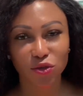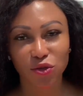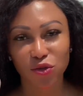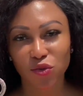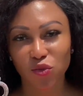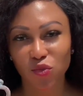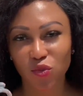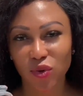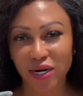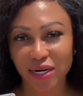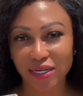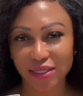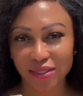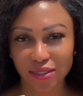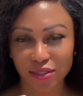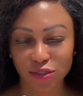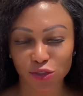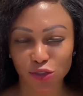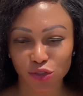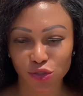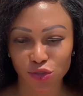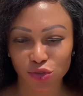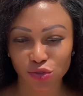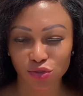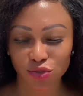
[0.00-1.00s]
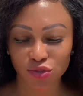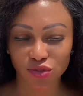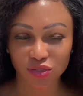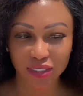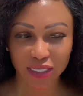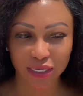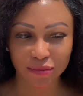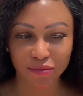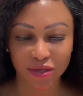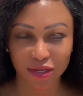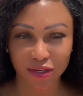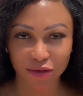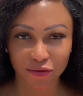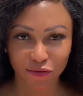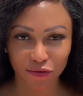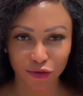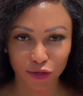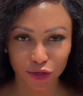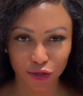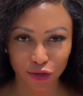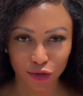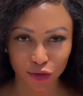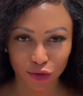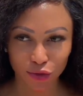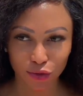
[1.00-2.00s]
to wear these shoes and make a
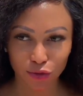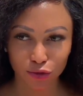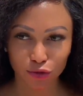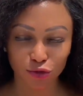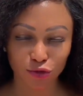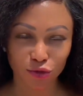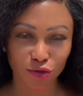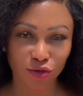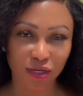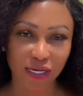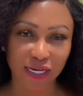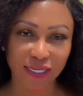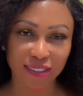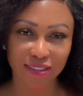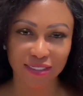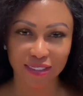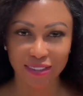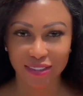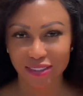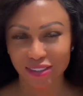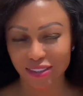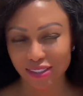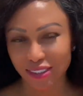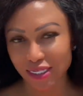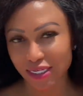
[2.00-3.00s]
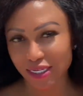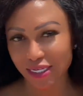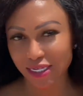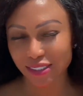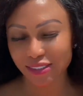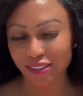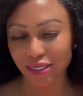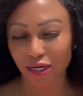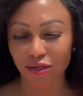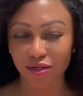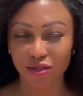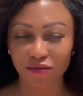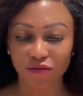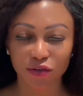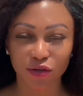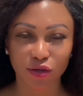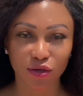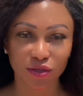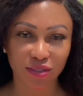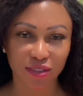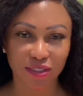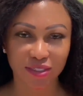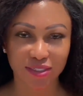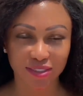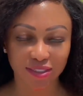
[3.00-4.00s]
video so you guys can see it. I'll leave it
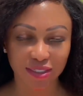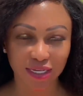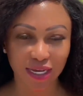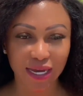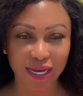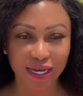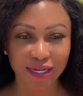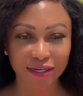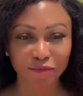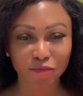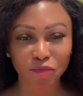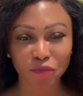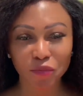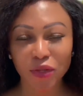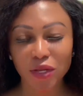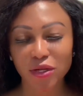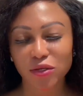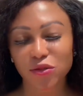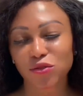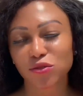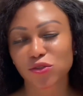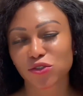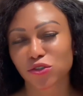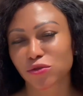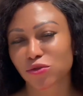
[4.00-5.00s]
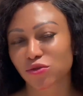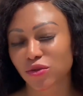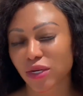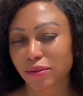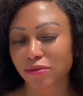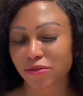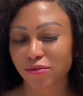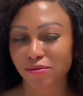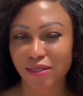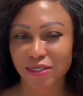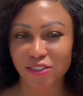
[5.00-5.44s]
on the side. Do subscribe to my